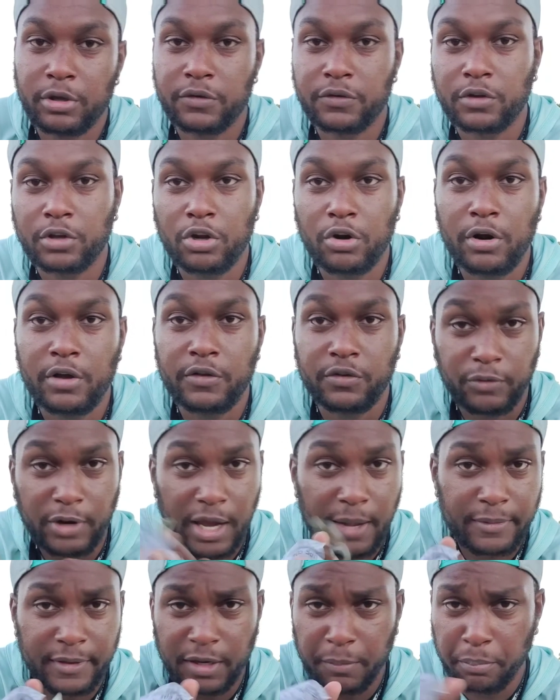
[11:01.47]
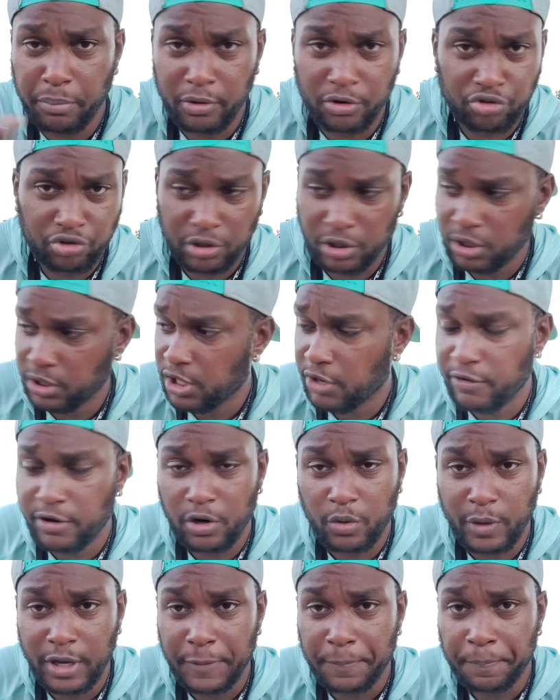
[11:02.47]
because the currents grabbed it and pushed and
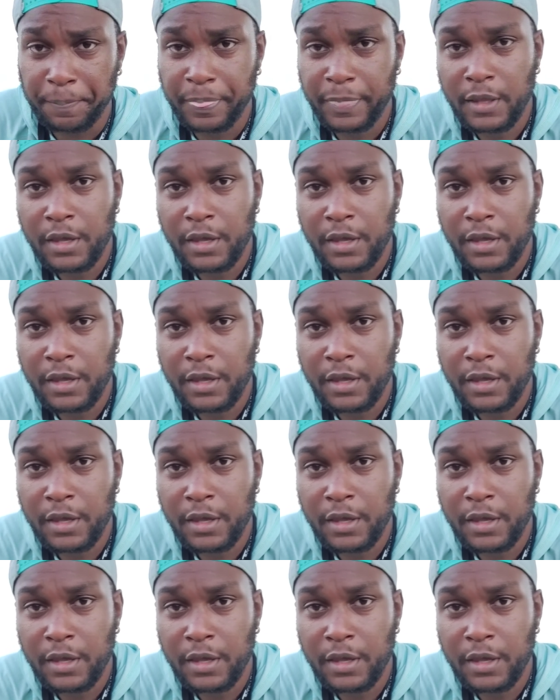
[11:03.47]
carried it away.